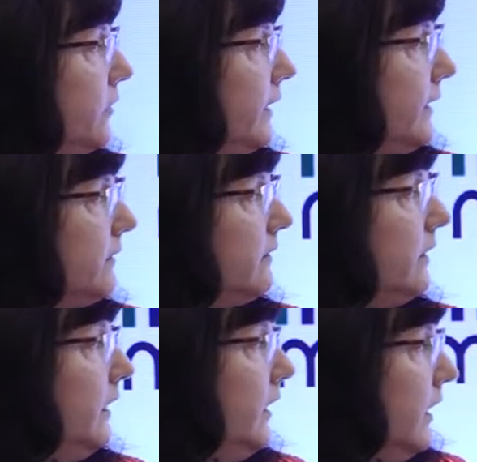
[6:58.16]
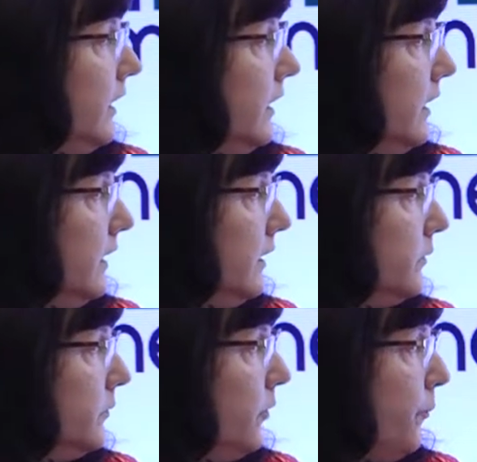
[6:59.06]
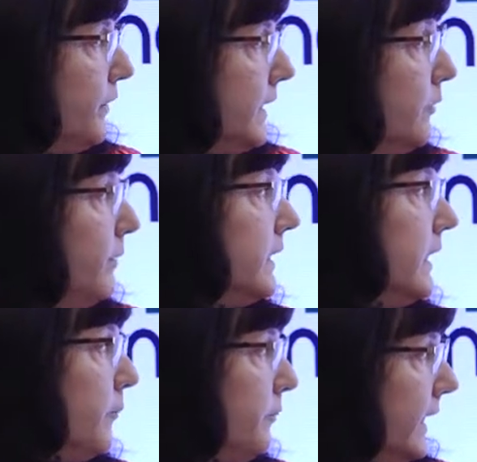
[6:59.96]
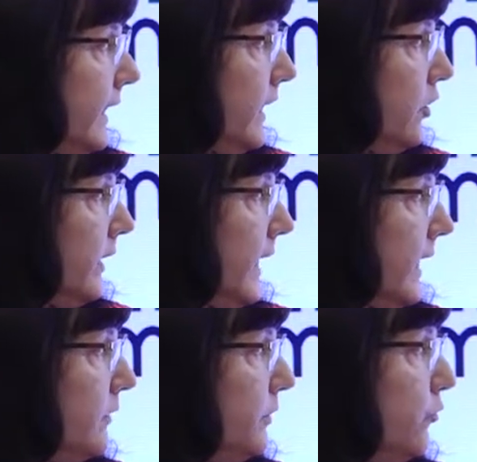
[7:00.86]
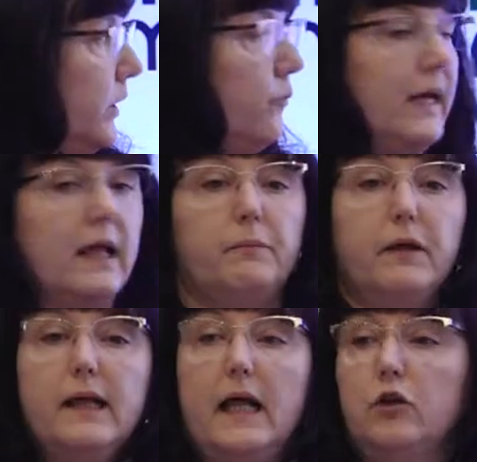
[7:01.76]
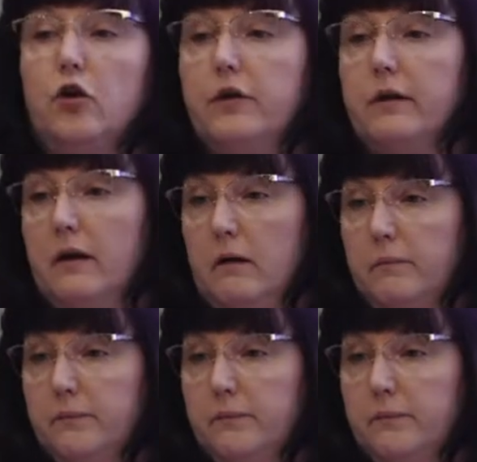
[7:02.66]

Connect, uh, operated by the company SeaConnect, Connect between Ventspils and Rotterdam.